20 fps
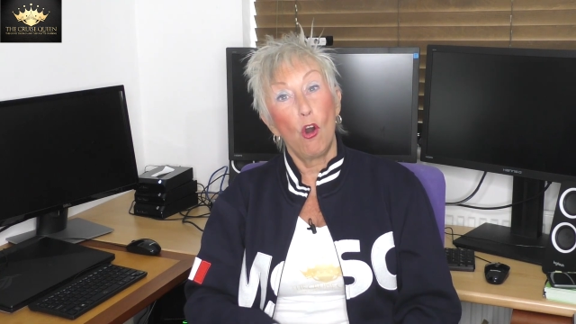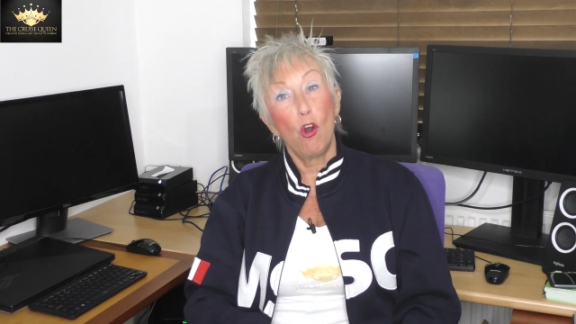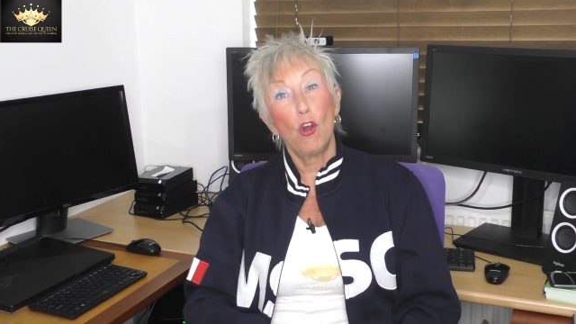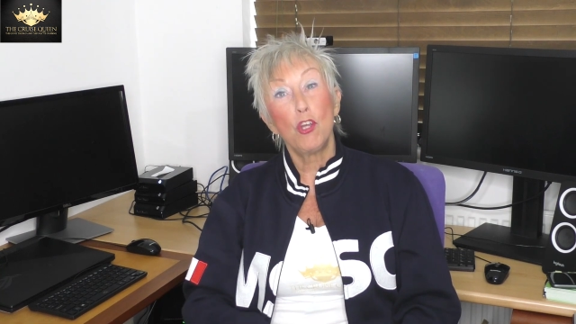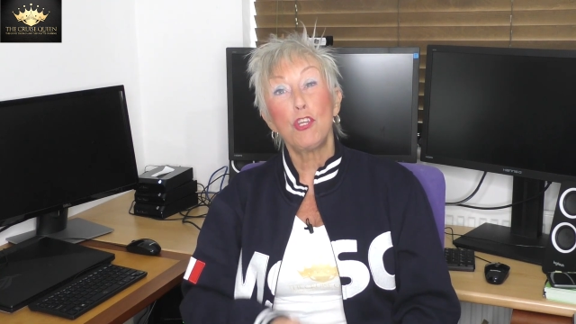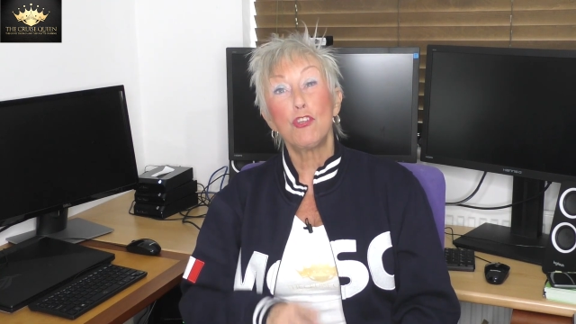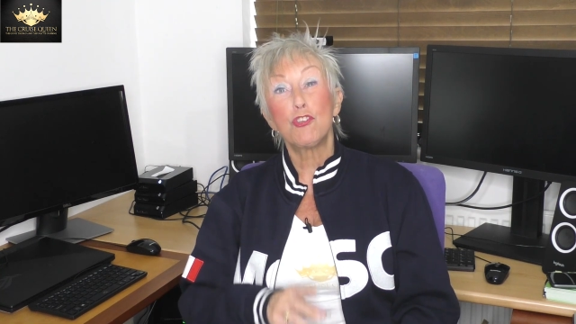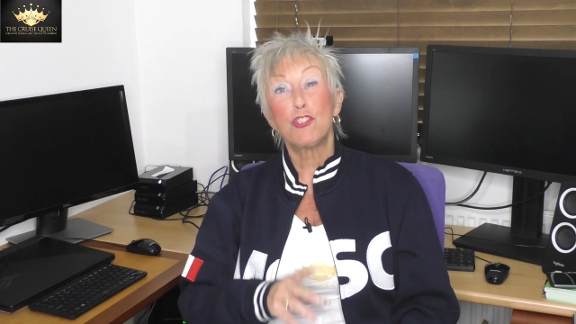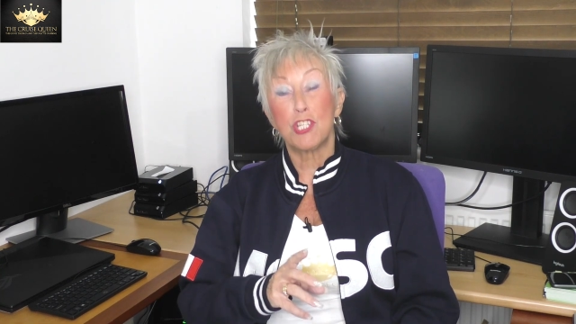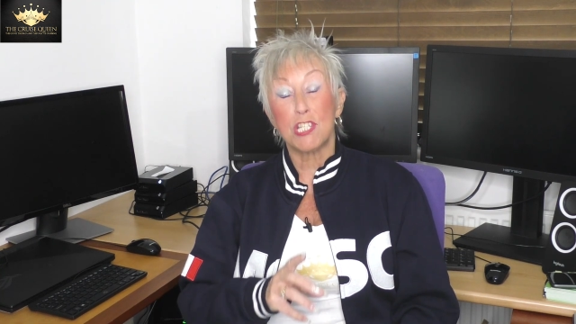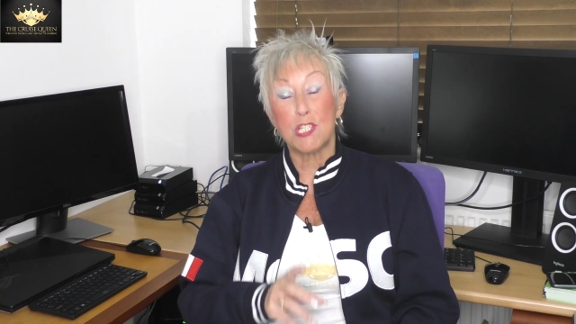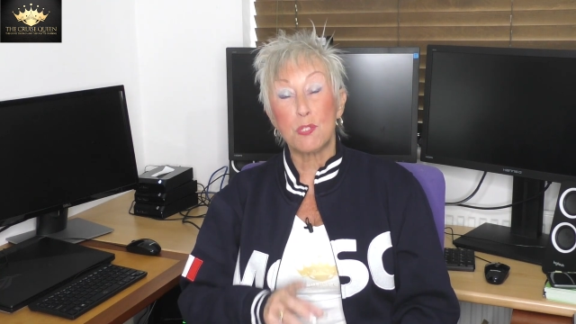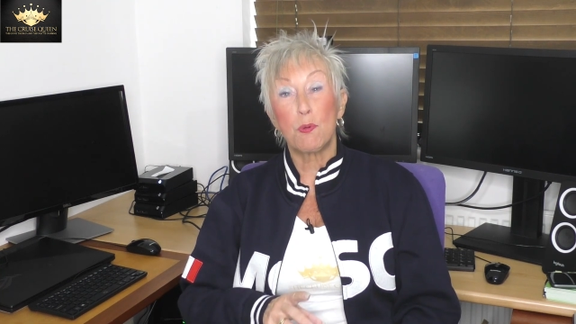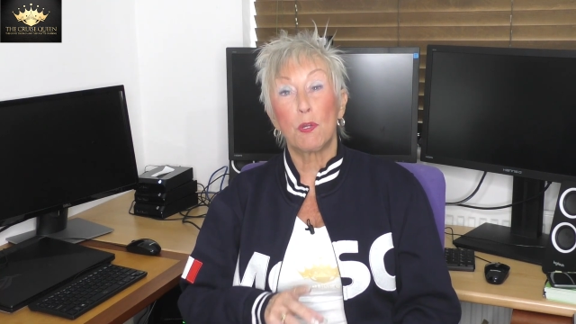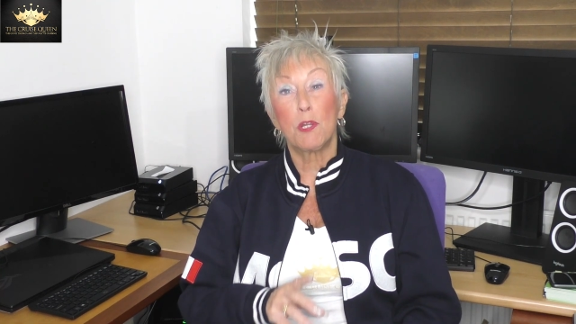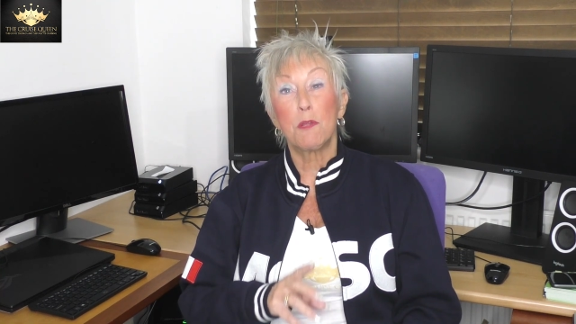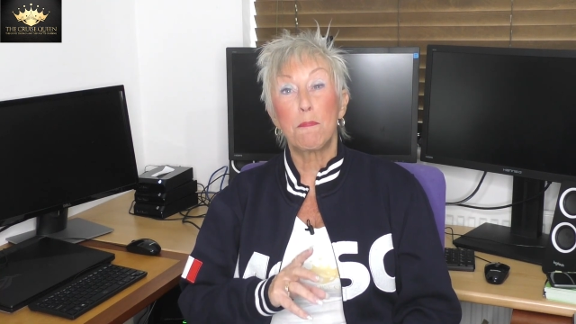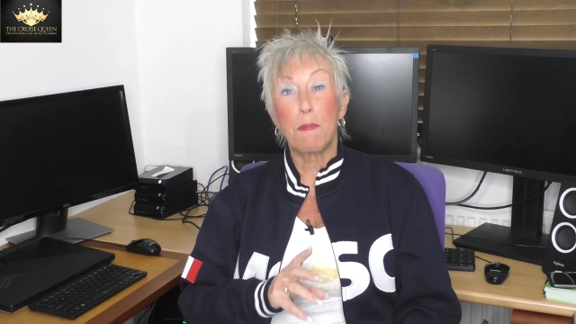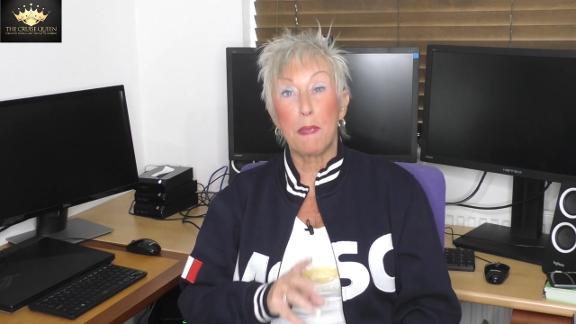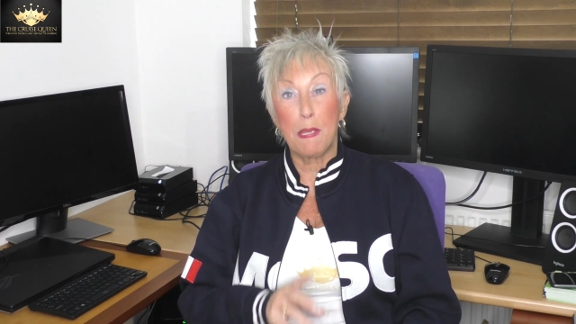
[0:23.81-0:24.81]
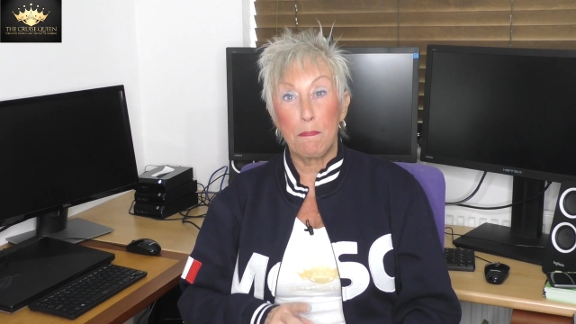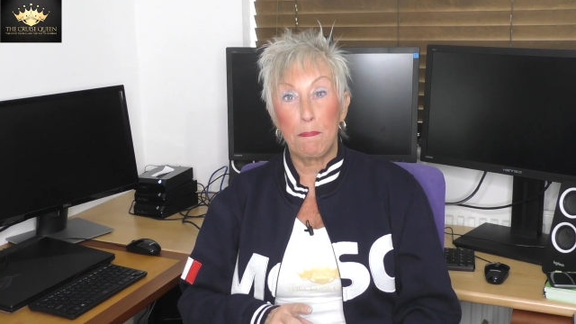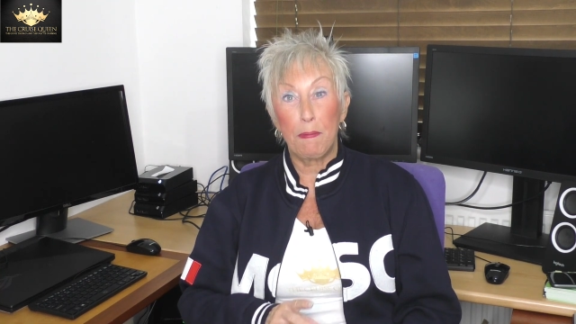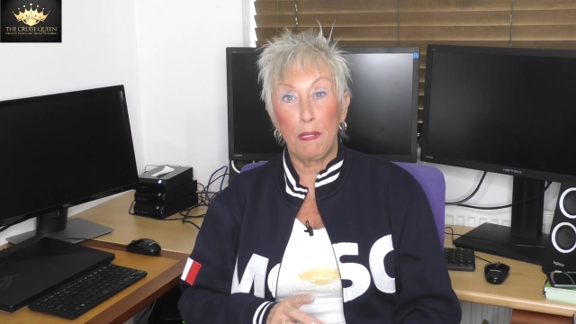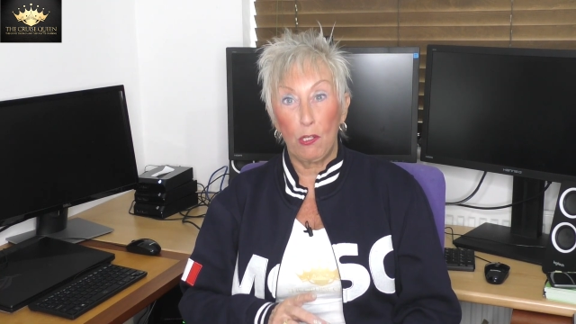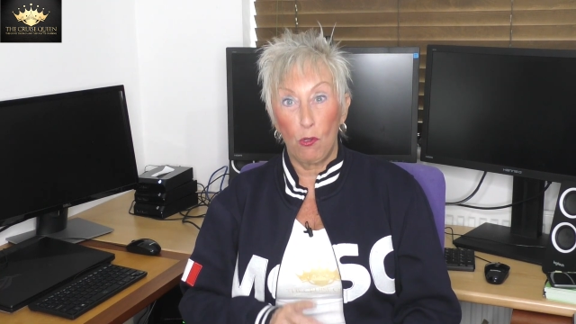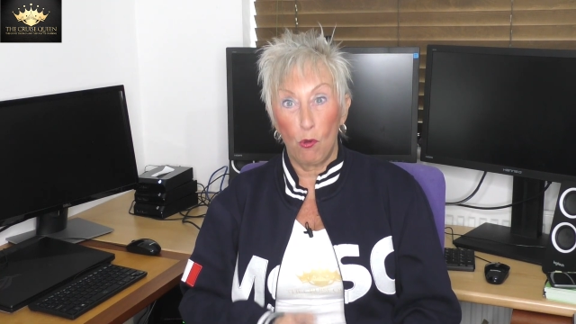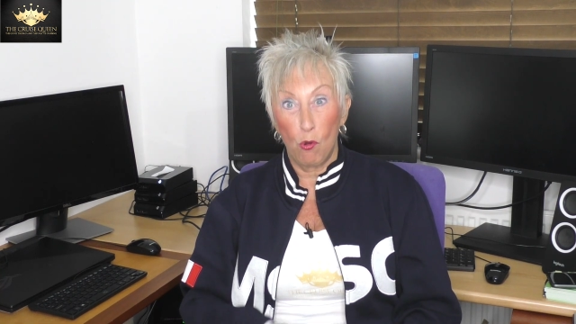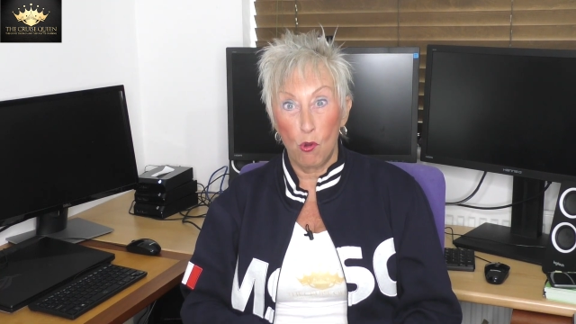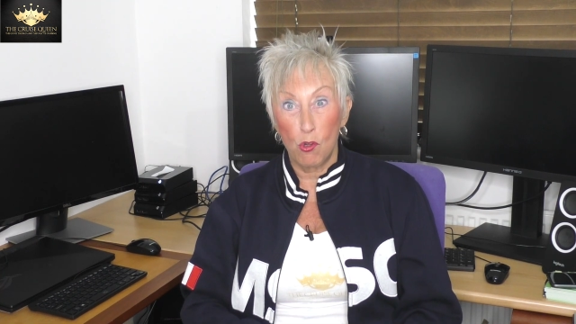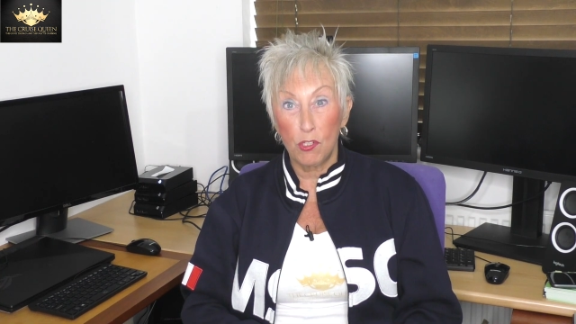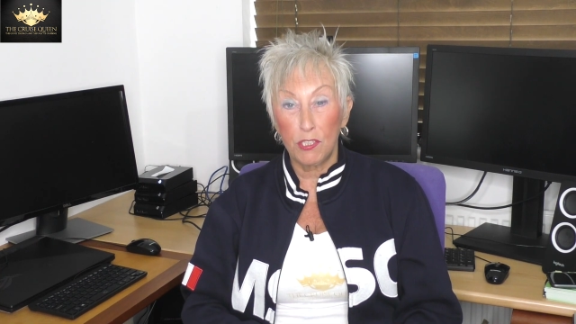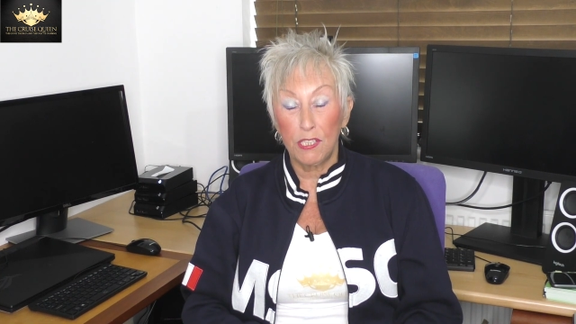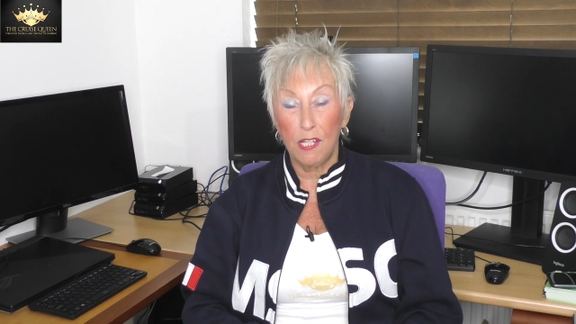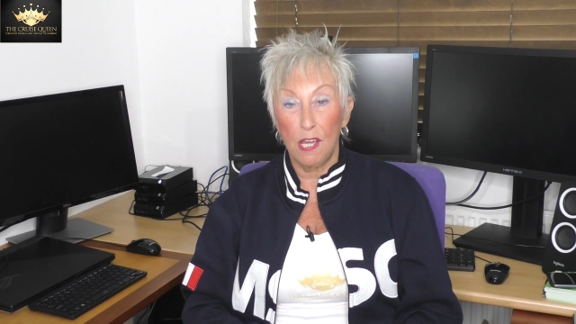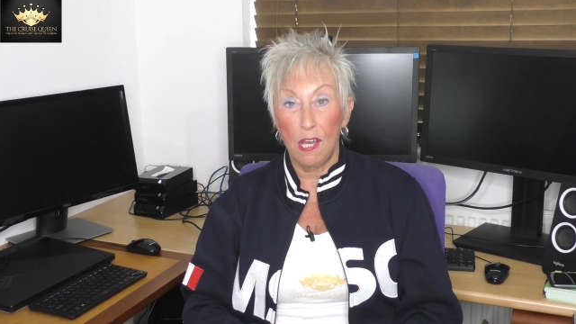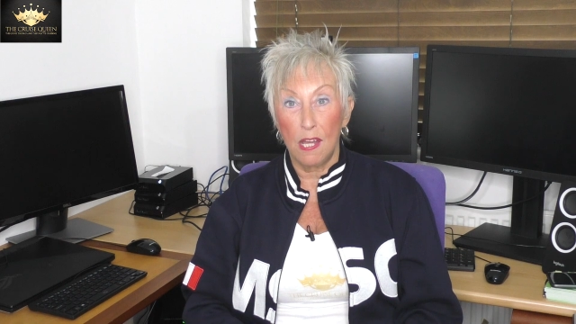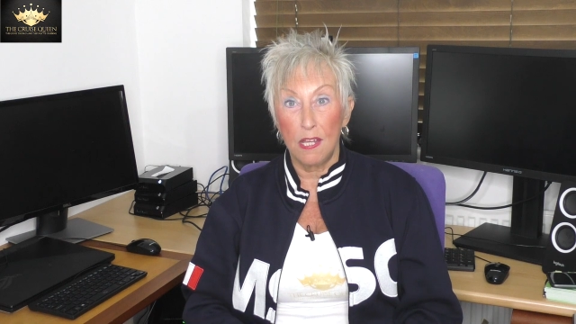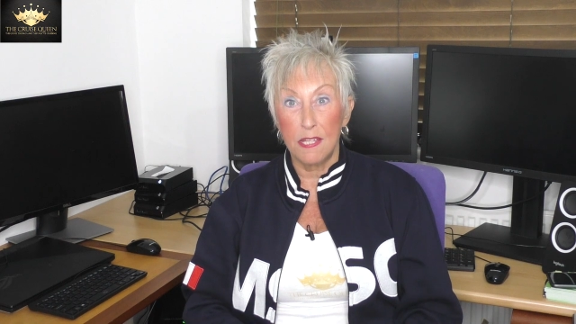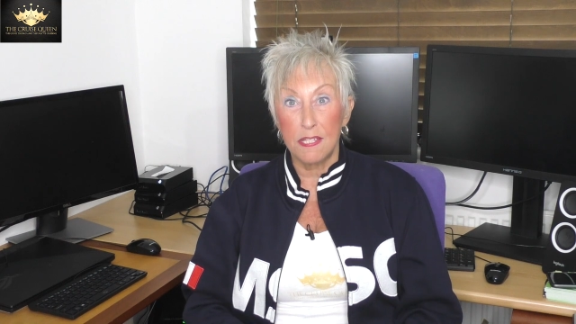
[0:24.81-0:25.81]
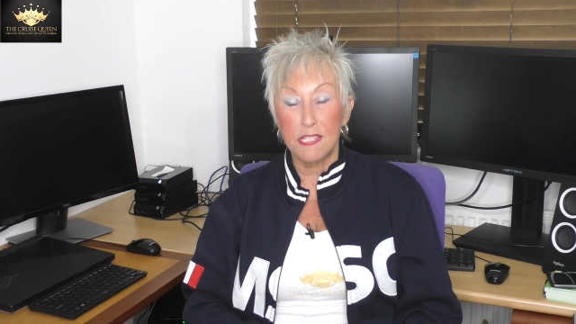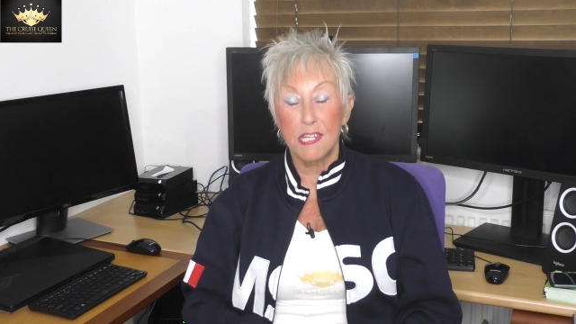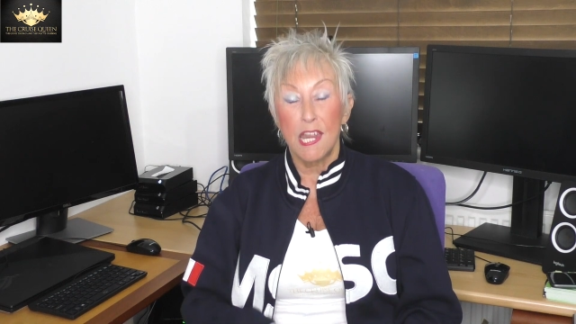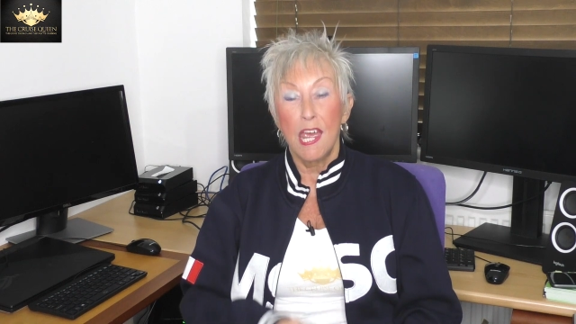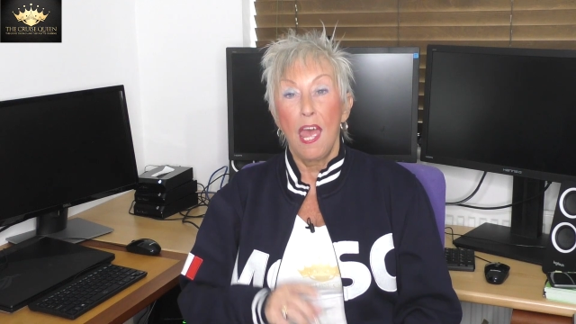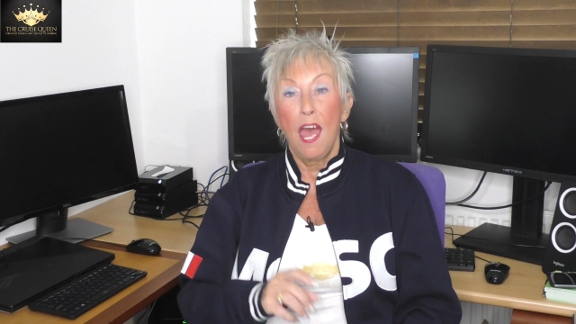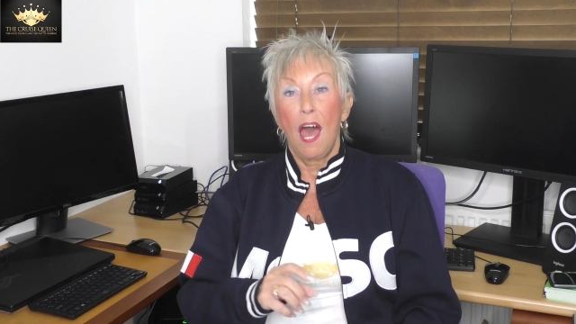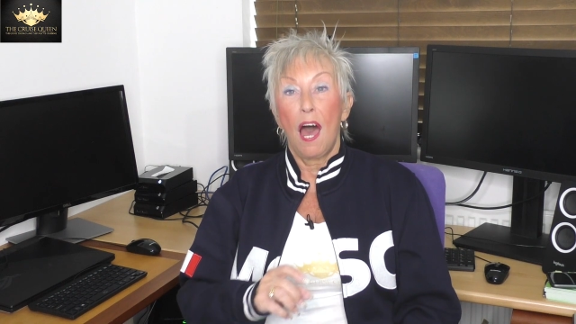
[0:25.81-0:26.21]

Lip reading: or you just want to be a bit organized,